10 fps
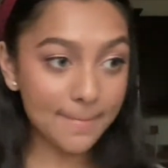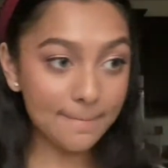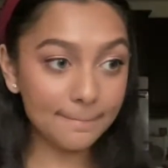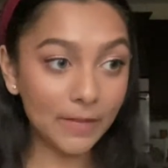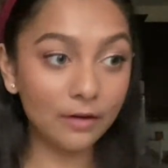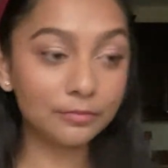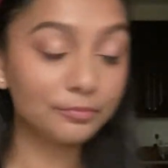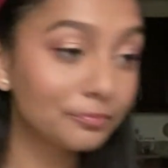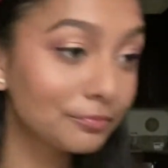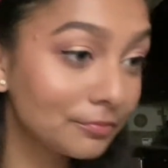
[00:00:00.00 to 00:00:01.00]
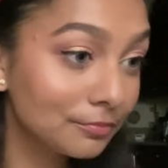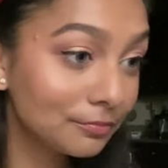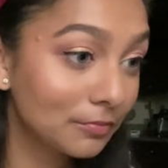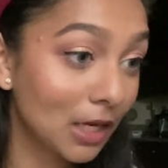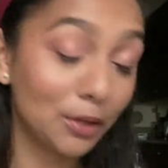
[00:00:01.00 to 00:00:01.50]

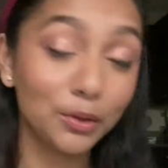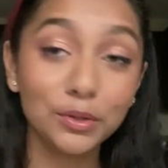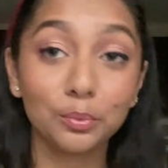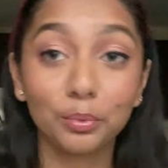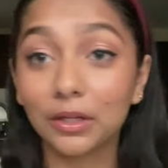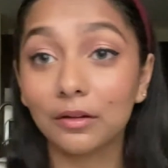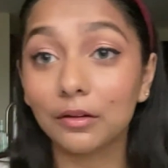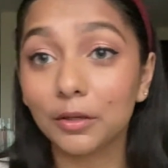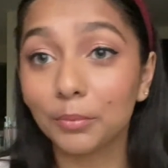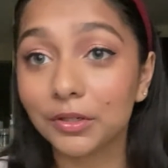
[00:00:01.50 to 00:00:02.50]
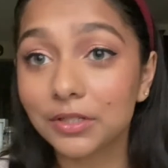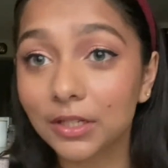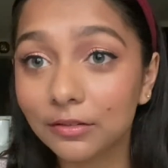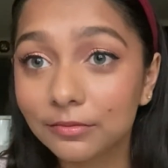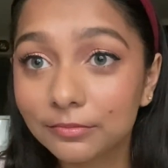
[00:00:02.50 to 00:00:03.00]
it looks really good in person.
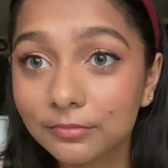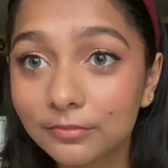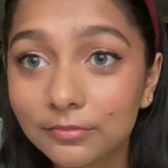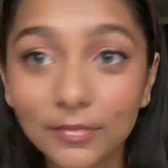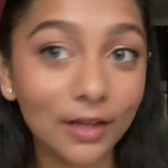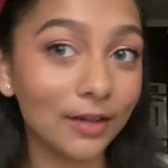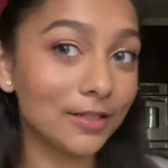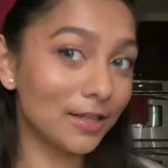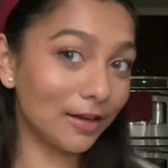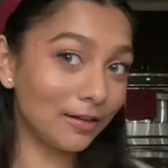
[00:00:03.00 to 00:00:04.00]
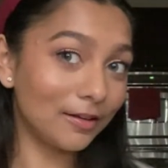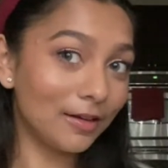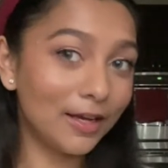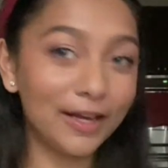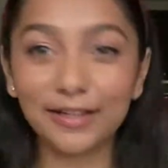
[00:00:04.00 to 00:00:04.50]
And it's like,
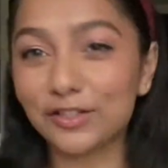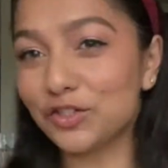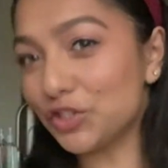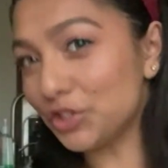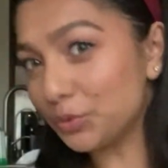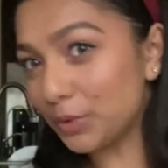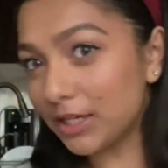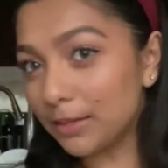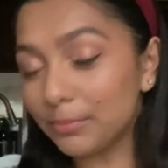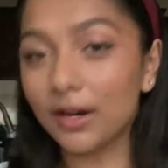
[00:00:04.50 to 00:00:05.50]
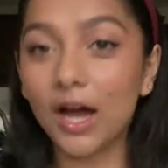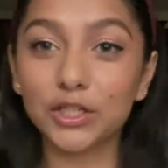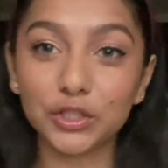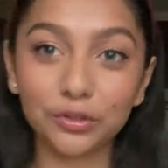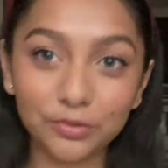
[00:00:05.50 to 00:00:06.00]
it's dewy, but not
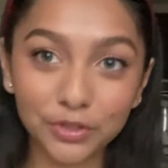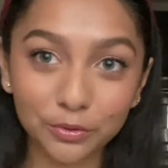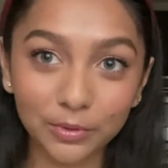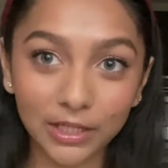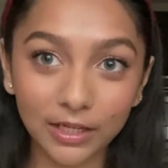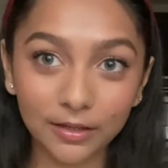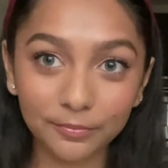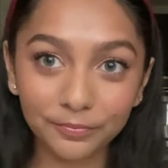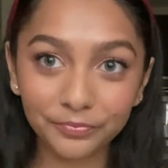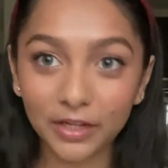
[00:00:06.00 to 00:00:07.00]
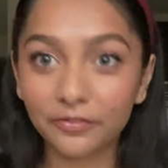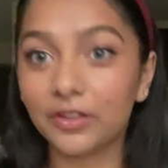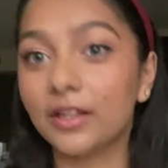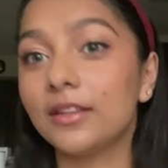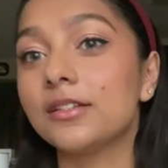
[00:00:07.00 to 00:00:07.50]
too dewy. I feel
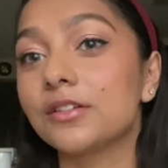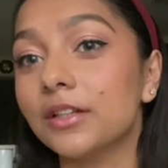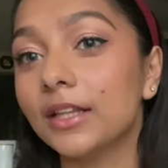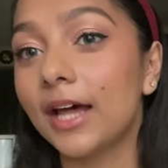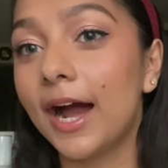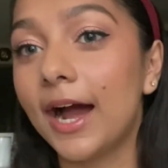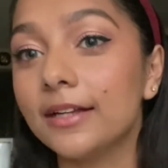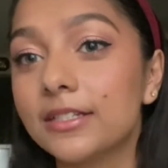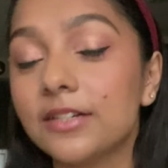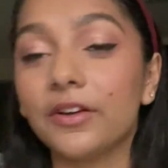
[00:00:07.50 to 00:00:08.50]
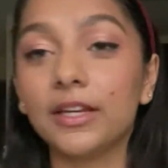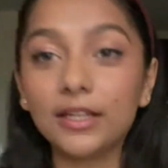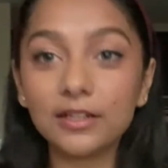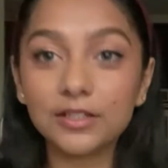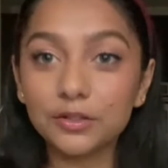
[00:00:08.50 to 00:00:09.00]
like this could last. If I
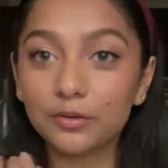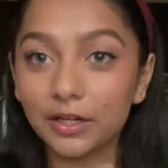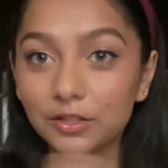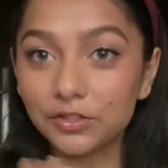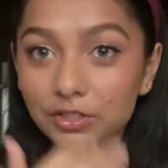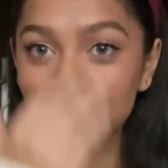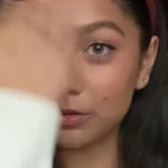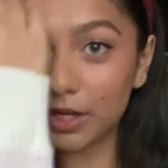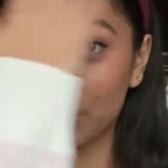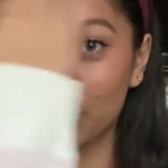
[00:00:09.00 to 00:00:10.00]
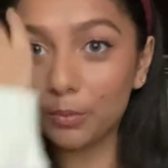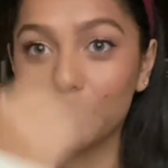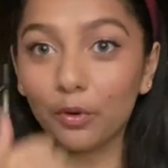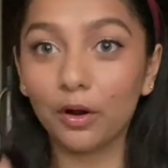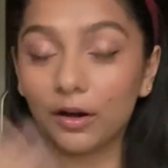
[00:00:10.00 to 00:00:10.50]
needed to, I could just do like one
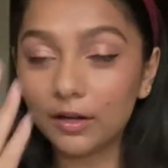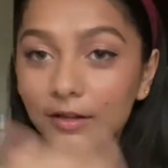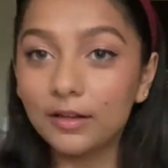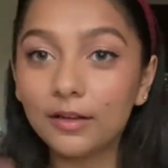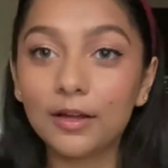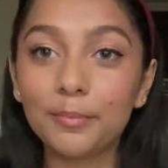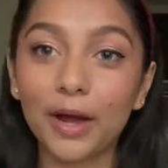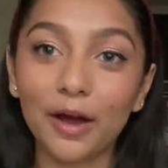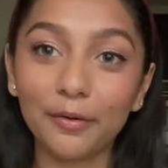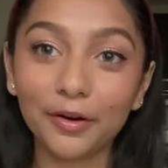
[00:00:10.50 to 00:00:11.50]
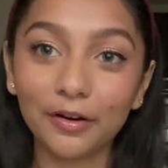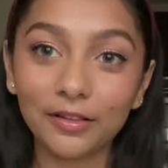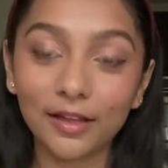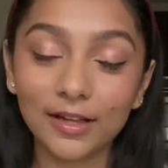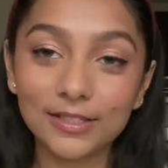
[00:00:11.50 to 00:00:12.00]
more powder and
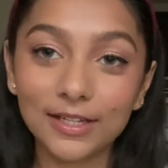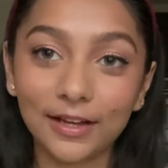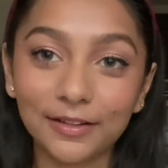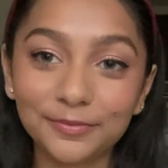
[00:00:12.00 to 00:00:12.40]
that's it.